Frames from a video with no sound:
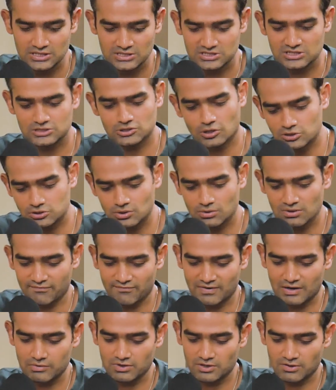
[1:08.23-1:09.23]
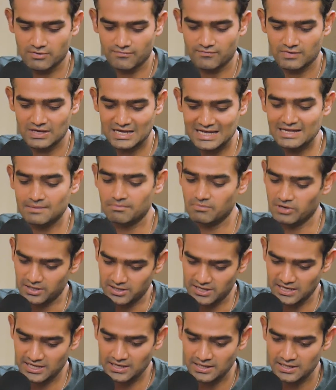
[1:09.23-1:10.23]
She's also the founder of IDEM
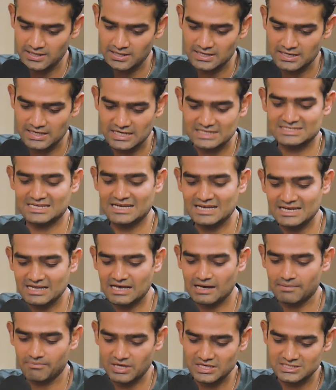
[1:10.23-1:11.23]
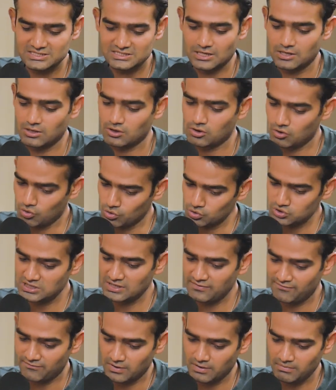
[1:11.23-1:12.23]
Learning. It's an India-based coaching
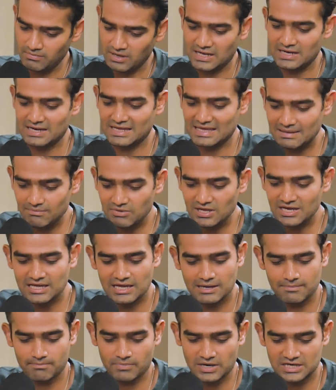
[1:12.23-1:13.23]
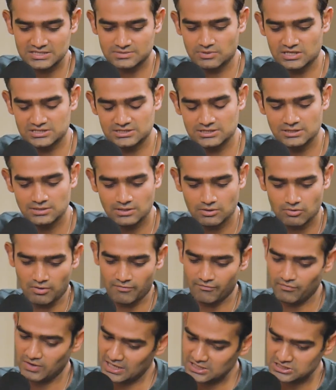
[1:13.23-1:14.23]
firm and immediate past president
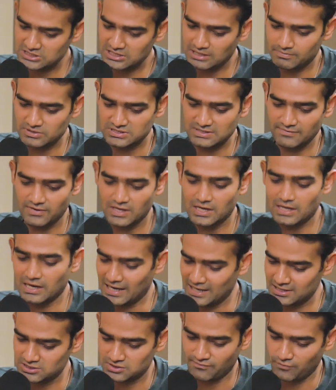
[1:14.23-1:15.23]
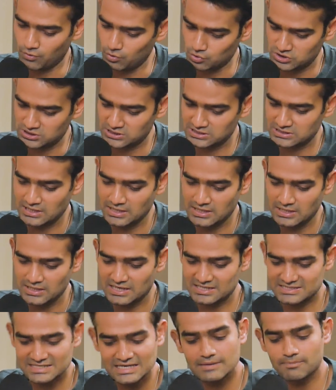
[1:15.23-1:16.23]
of Asia Pacific Alliance of Coaches, a
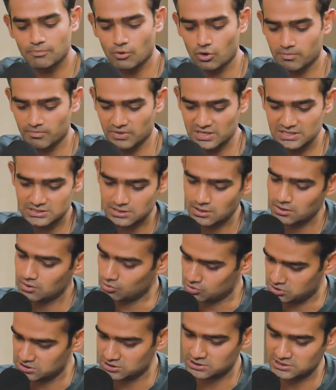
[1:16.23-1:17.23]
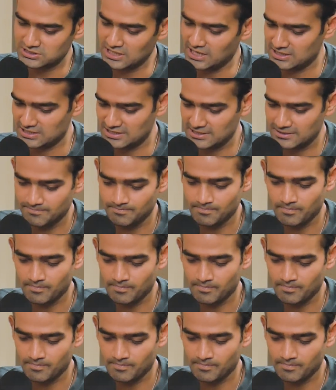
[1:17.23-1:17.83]
Singapore-based coaching society.